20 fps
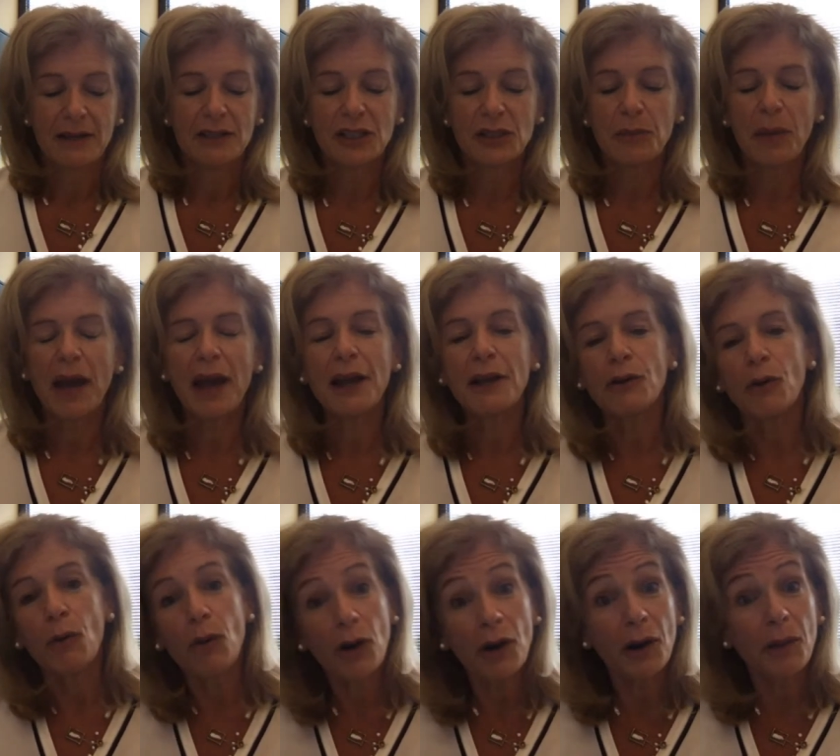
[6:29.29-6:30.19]

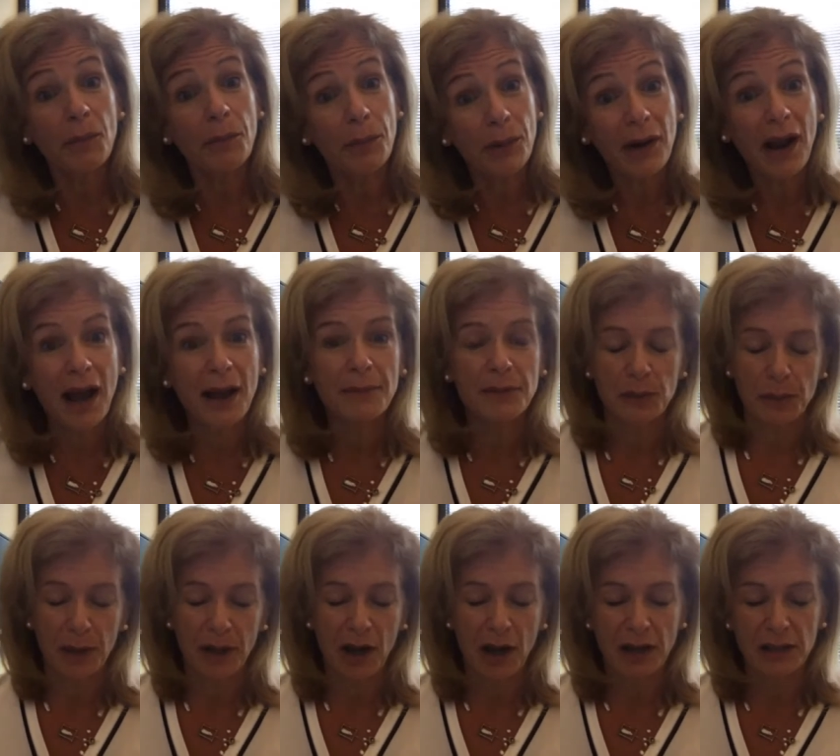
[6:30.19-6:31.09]
Despite, or
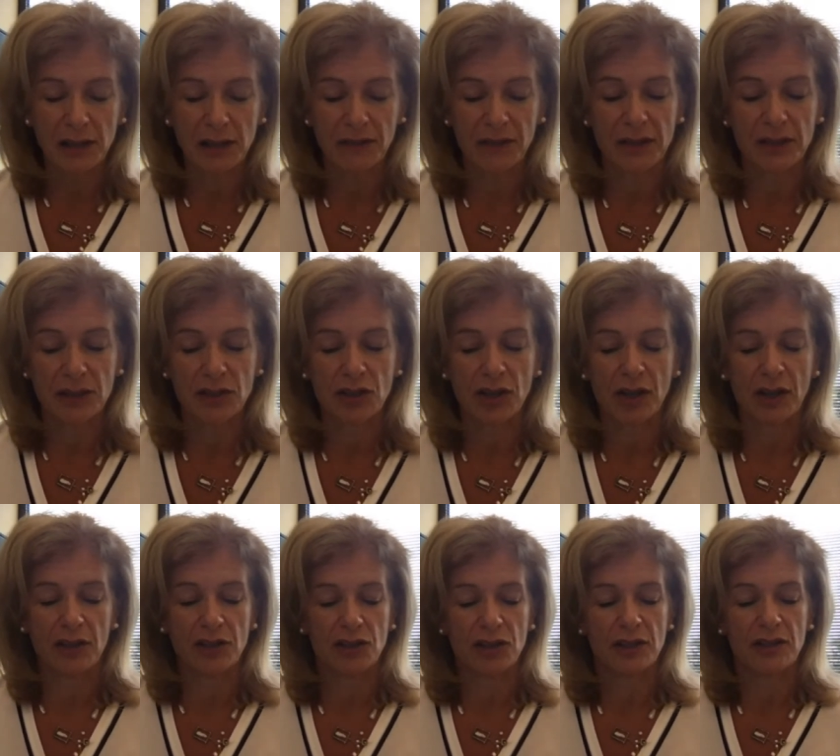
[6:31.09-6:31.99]
perhaps because of these
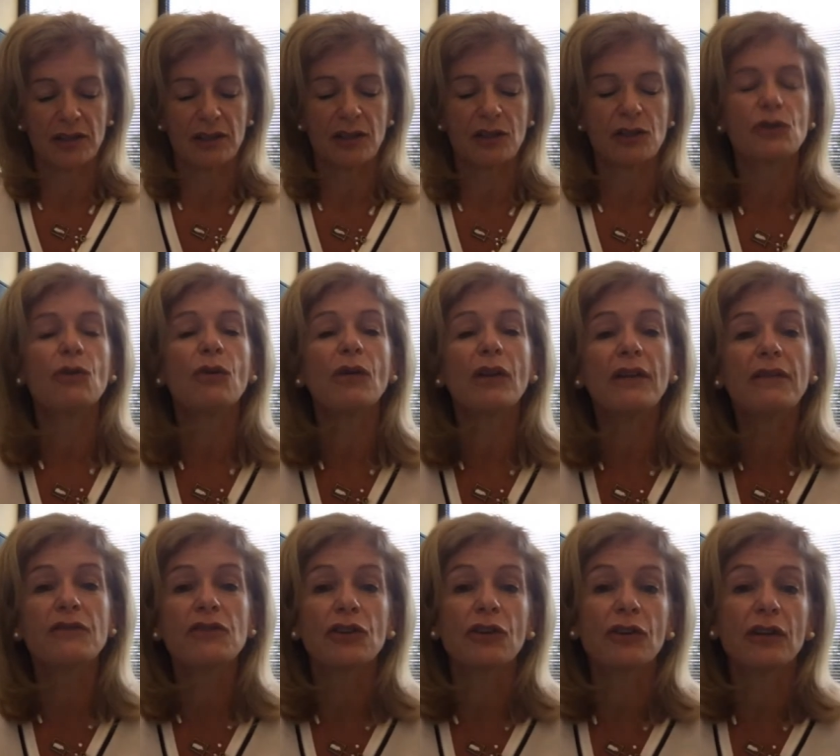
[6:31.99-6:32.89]
challenges, the School
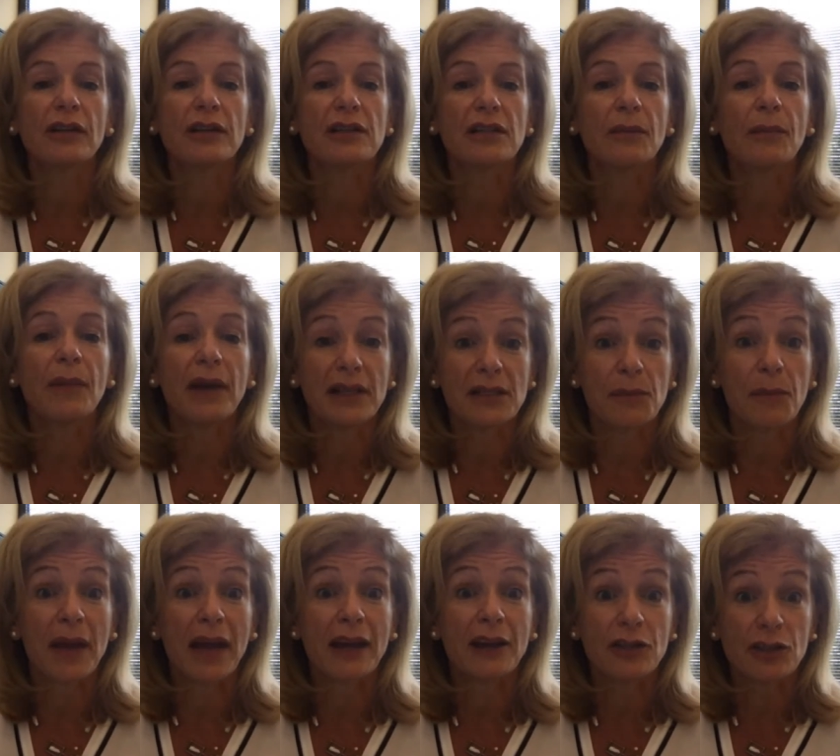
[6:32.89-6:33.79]
of Journalism has
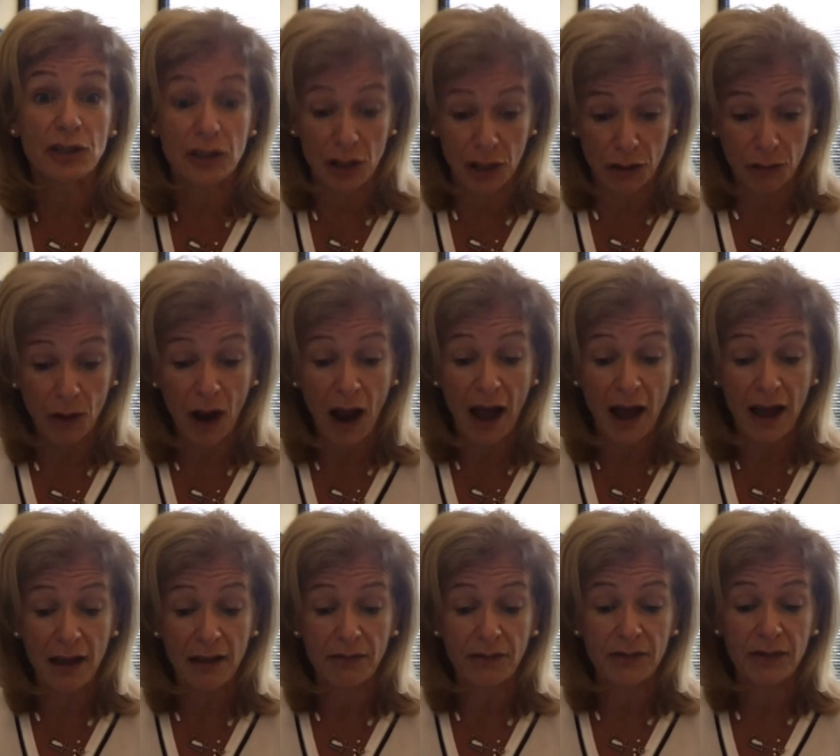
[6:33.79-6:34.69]
managed to
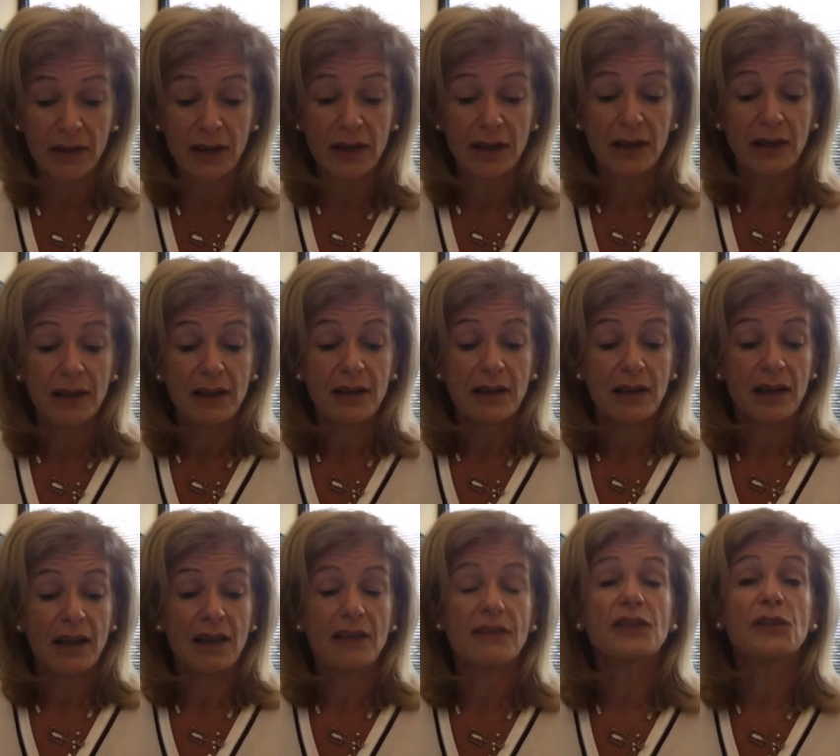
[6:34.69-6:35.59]
thrive
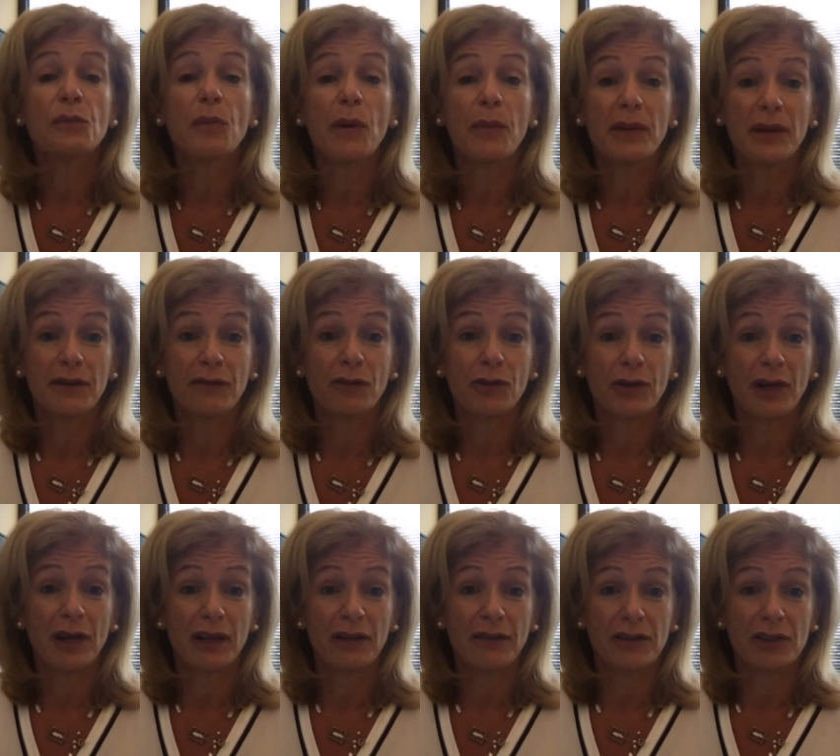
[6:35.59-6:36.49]
in this moment of
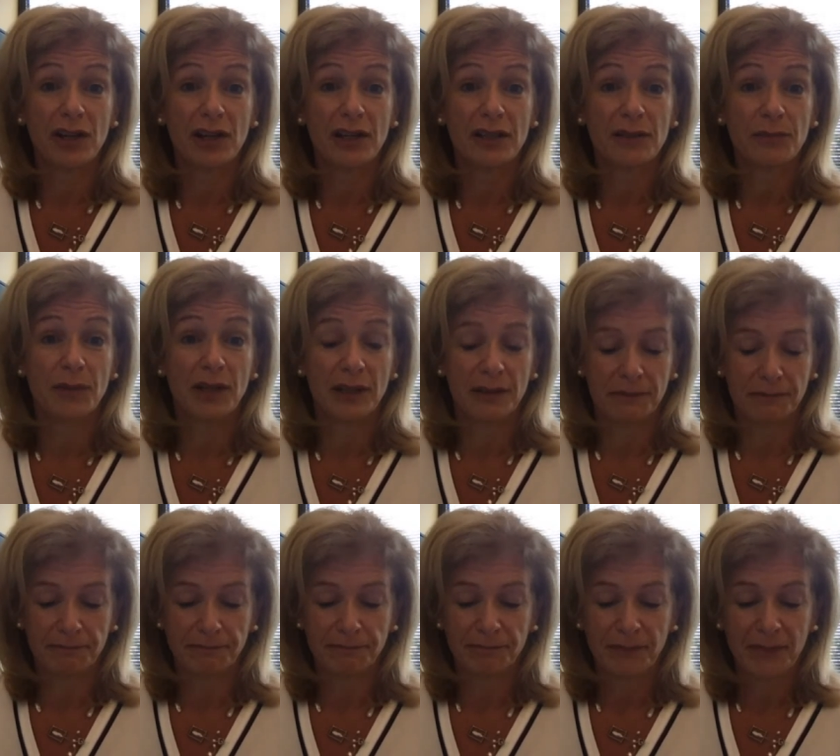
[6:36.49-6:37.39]
creative adjustment.
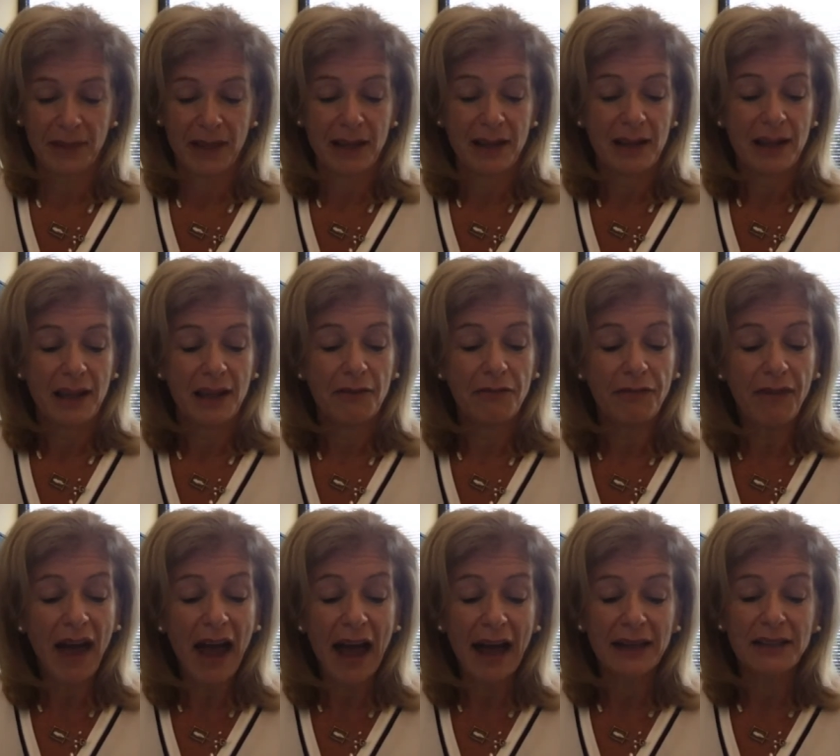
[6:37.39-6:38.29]
In
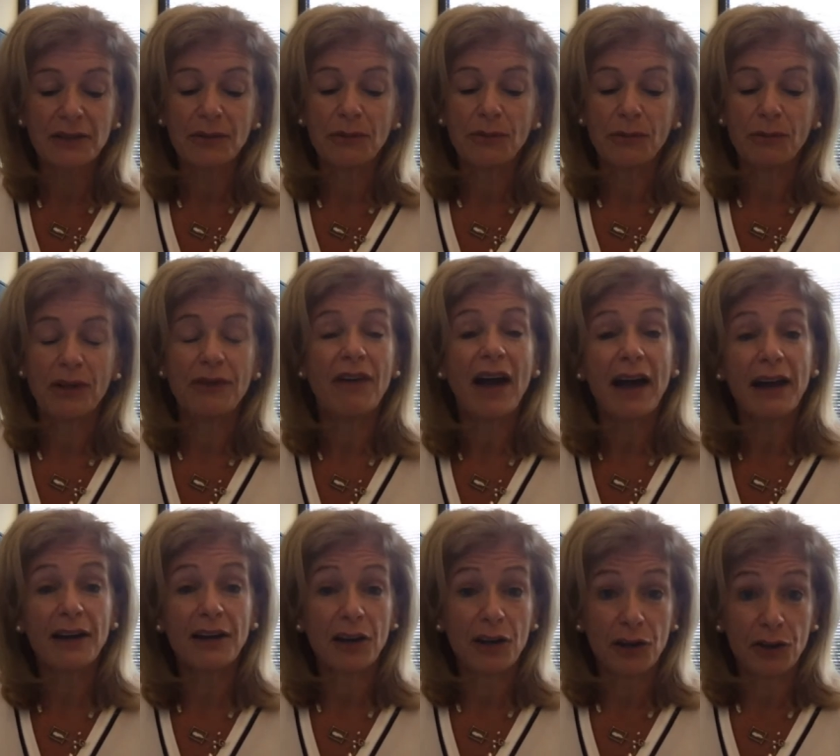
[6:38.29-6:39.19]
fact, we've
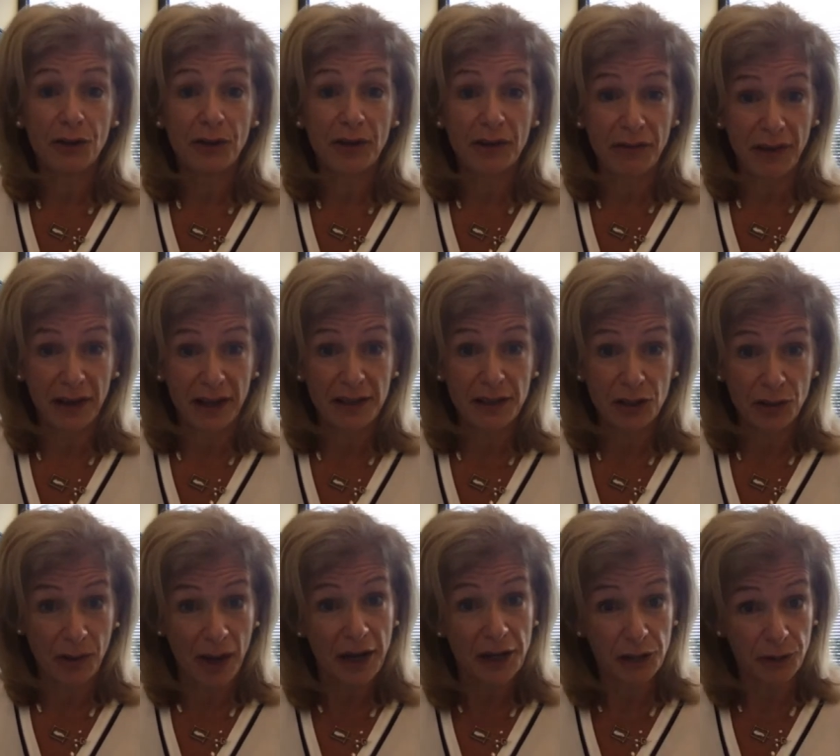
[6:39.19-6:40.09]
added a new
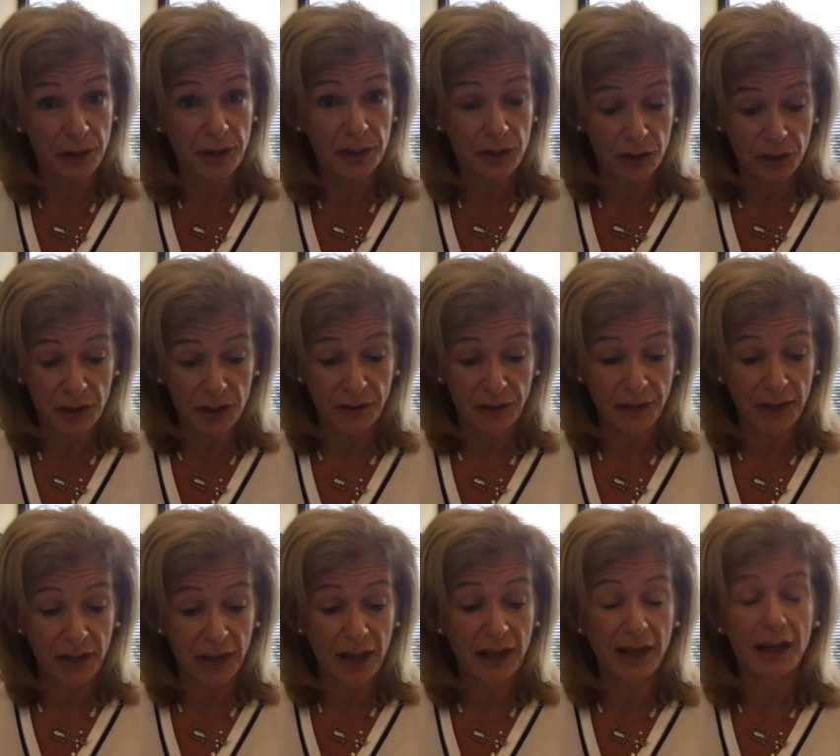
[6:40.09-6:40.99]
advanced graduate
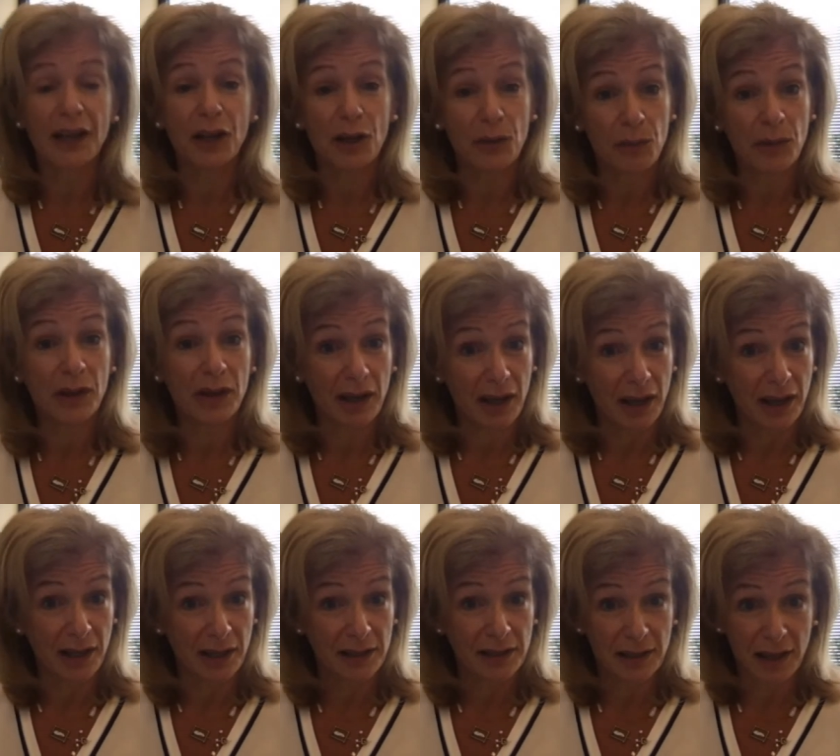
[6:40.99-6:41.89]
certificate in
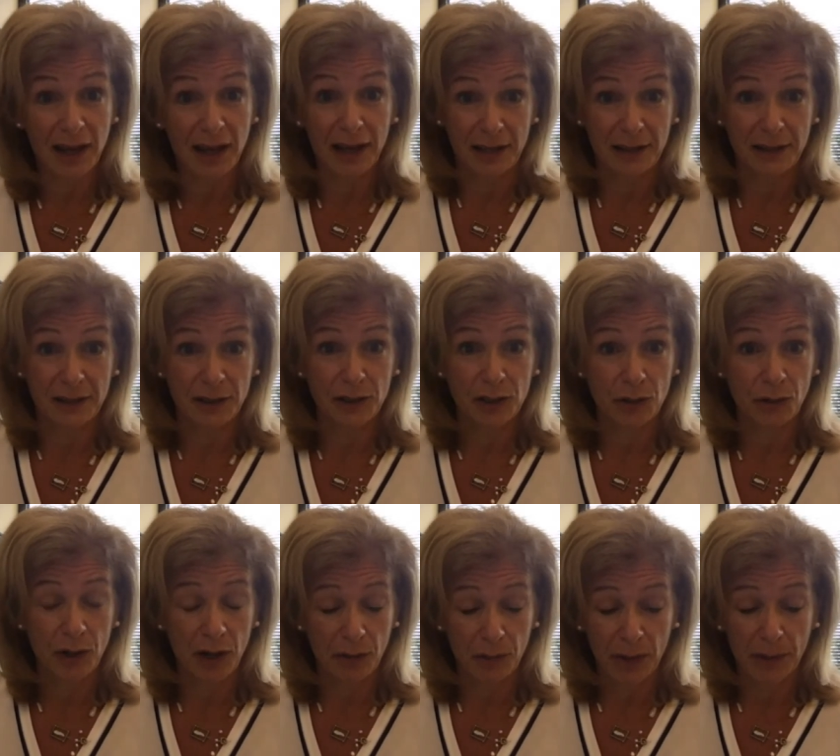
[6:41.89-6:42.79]
communicating science
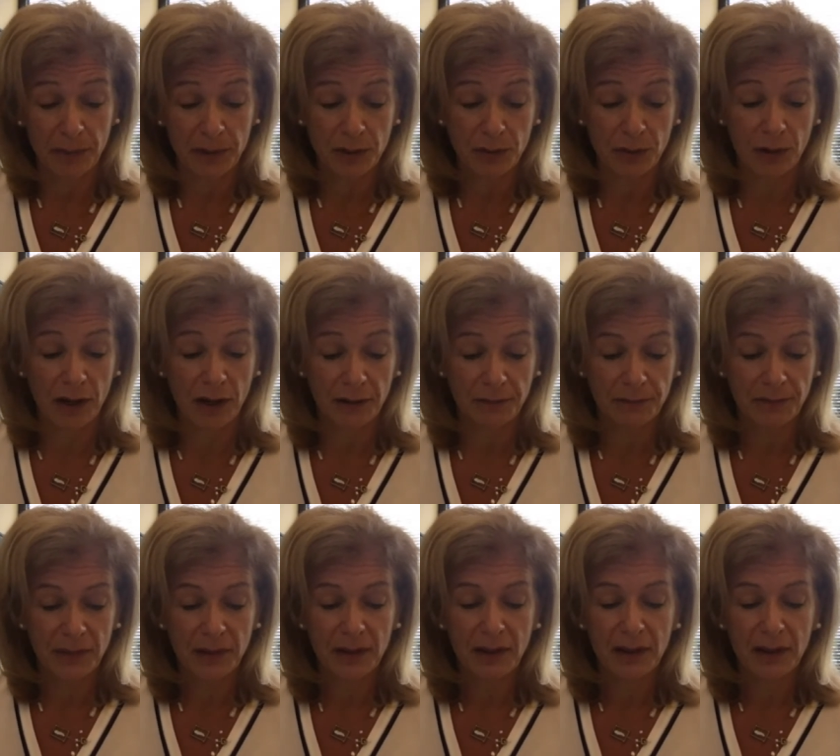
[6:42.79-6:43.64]
to our repertoire.